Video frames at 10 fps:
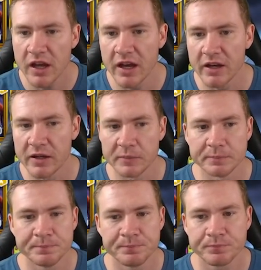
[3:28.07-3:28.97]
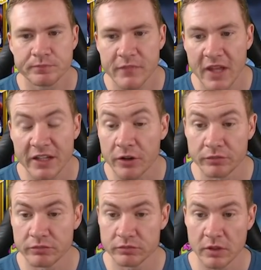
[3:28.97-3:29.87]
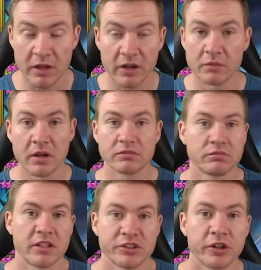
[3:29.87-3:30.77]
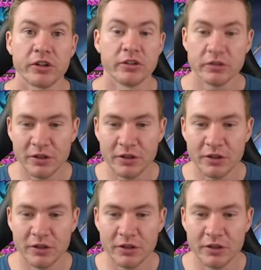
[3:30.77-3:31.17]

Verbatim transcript: Um, I don't. I'm not. I'm not concerned